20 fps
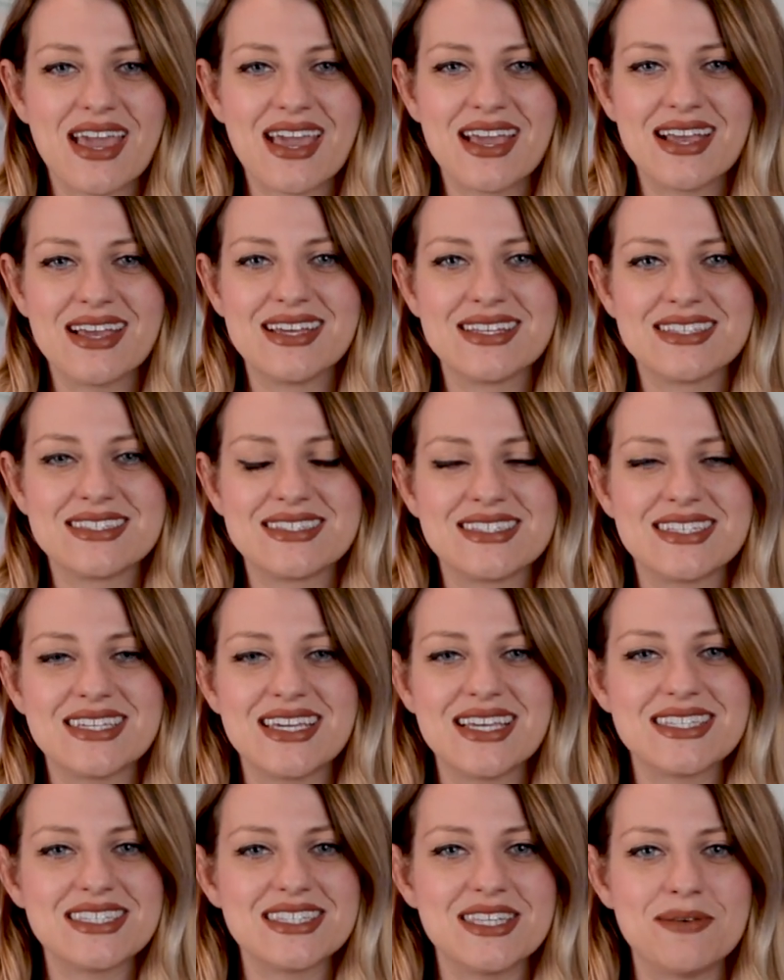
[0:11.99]
and to
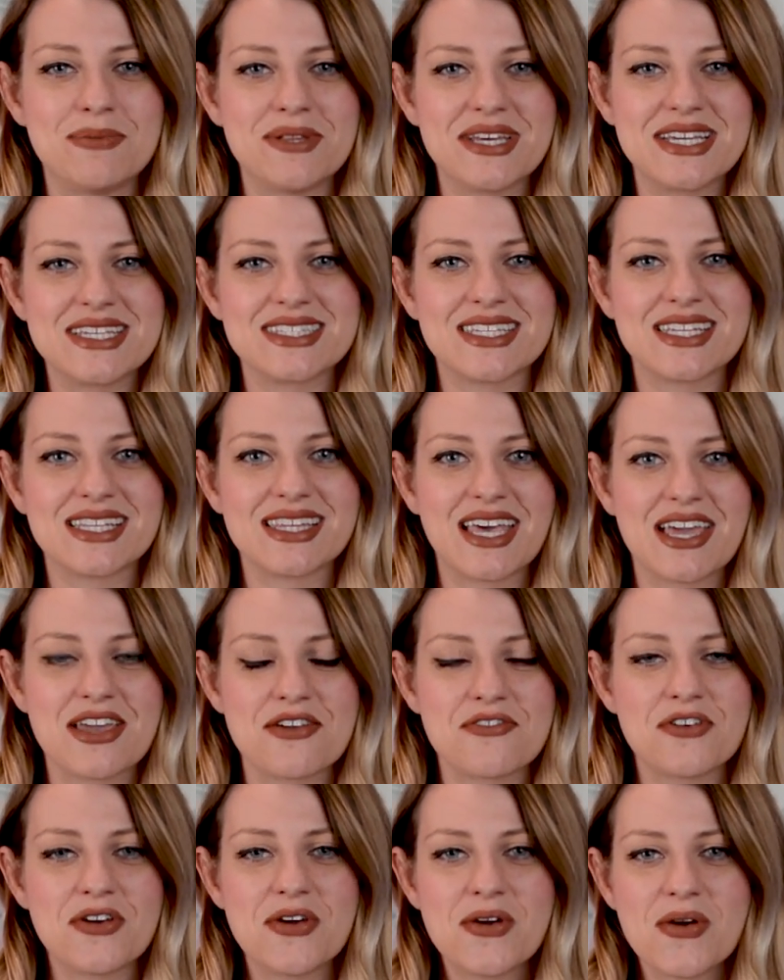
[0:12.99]
get to the place in
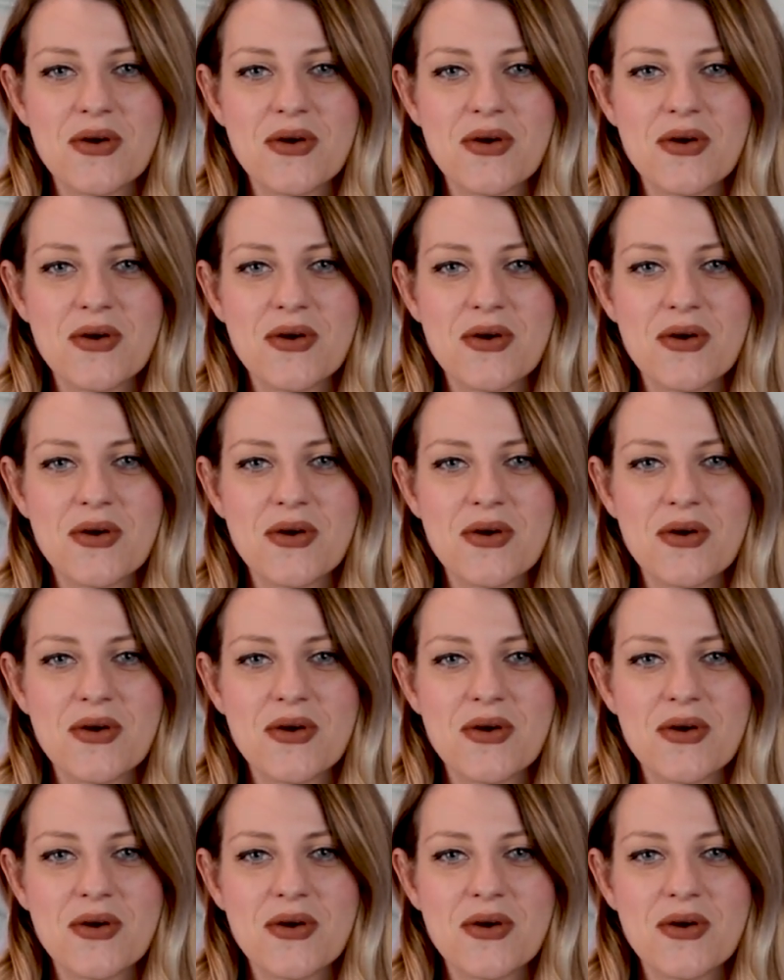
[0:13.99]
life